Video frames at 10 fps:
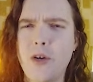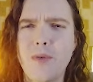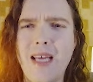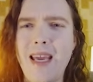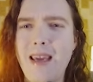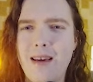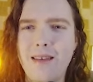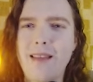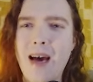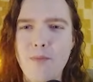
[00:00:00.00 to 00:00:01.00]
take
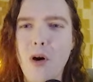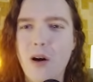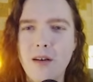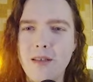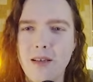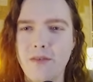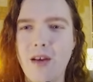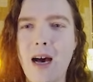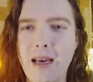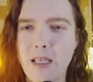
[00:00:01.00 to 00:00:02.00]
that part of
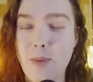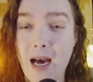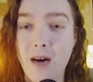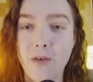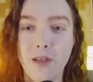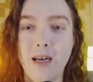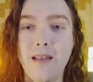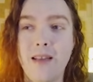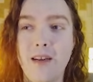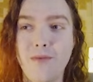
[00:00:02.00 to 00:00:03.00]
Gaia's power,
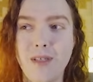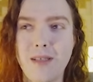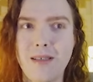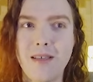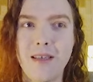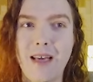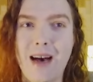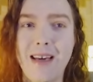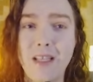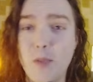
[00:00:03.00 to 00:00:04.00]
and that it was
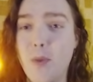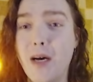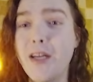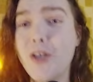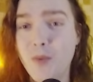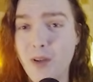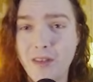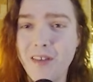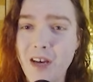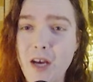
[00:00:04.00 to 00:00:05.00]
Gaia's
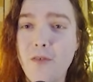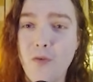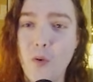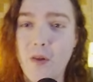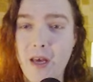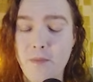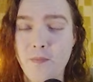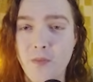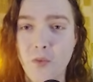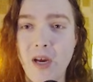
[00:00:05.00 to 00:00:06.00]
punishment for
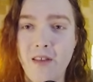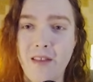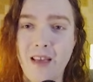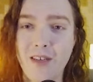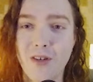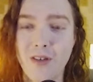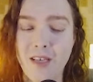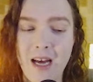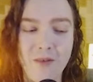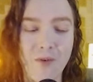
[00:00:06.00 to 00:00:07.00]
them. The way that they
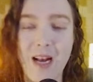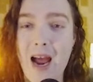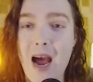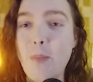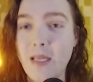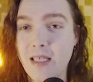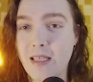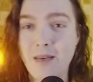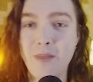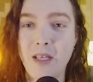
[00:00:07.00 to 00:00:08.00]
turned out, what happened
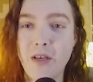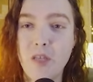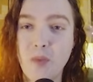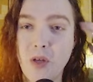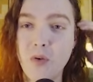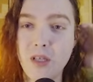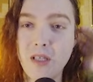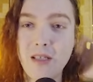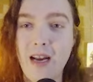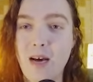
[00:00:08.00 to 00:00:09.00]
to them, the
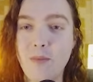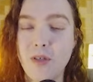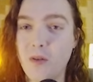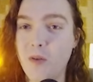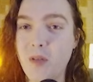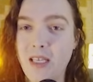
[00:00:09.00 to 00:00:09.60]
explosions that absolutely